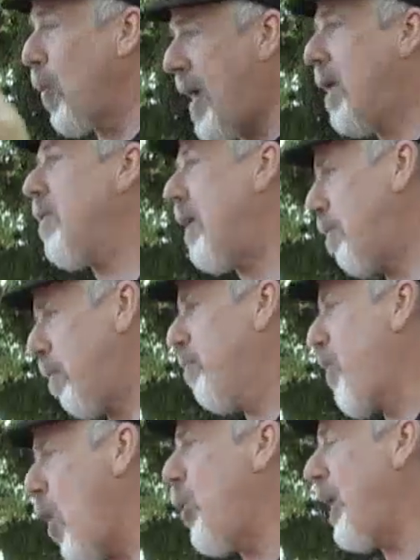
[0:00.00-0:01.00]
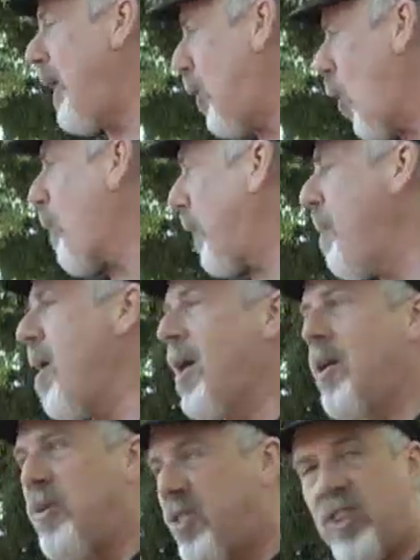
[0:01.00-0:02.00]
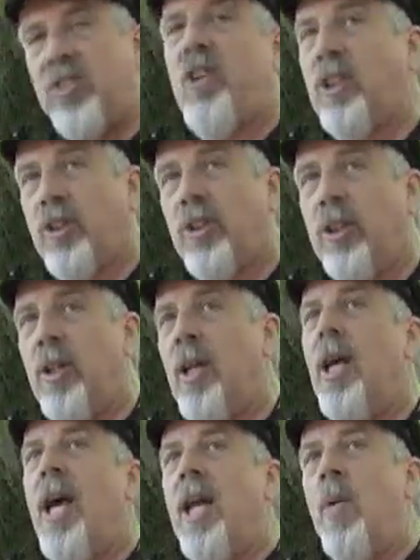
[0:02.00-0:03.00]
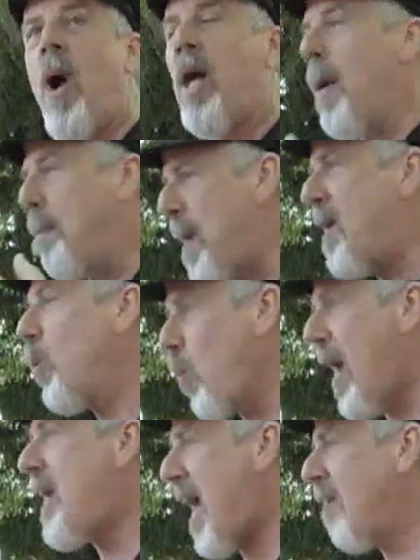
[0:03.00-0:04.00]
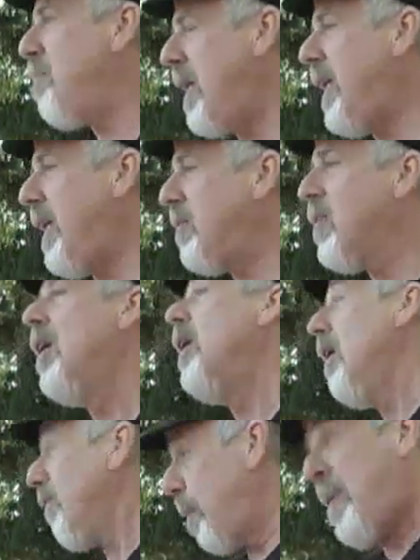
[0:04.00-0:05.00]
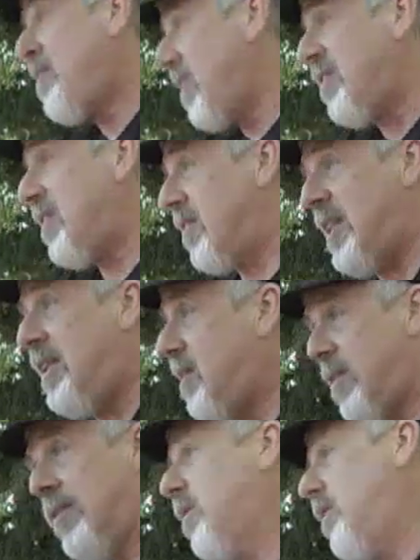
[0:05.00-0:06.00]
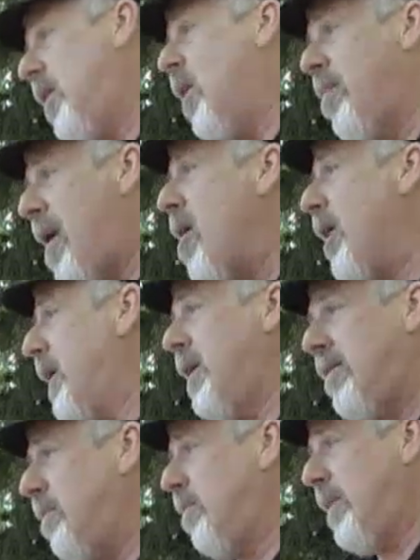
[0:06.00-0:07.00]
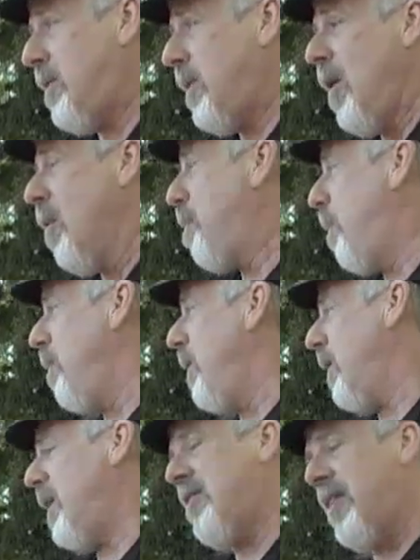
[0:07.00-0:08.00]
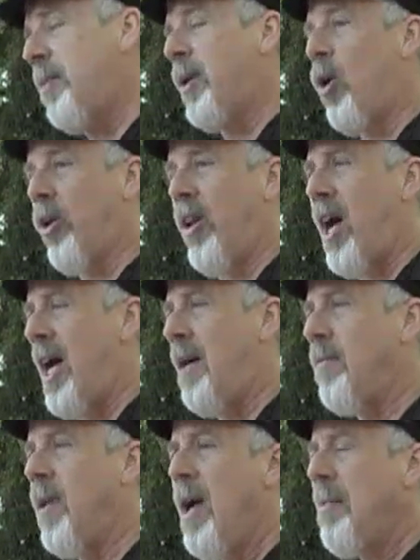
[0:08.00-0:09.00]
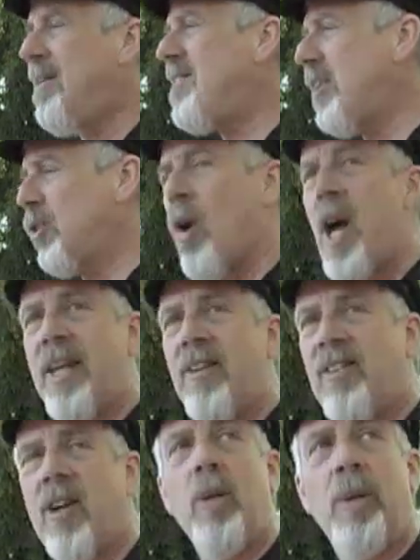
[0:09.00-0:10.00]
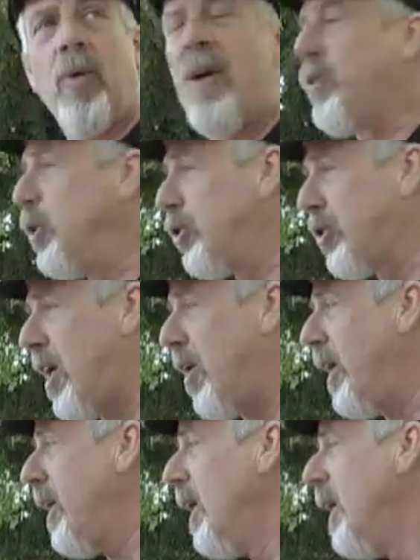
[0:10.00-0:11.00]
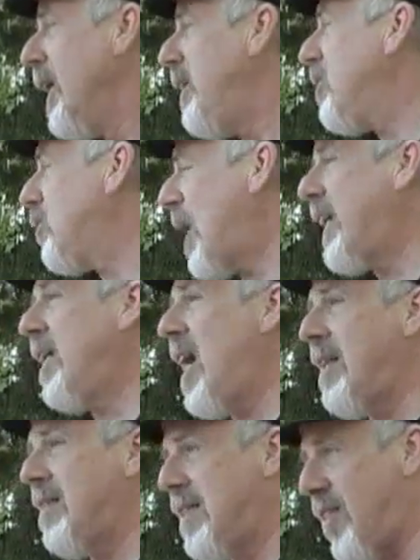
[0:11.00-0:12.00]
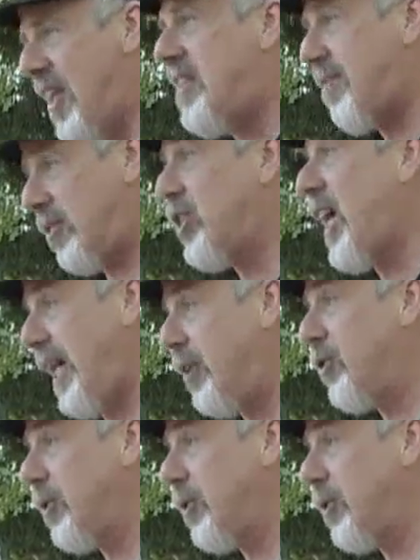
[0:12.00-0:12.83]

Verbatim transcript: way that voting in corporate America was dysfunctional. They wanted a better way to have meetings for businesses. He's, you know, American he's a little bit older than I am, but he's not trying necessarily to be a revolutionary. He just recognizes that things have to change.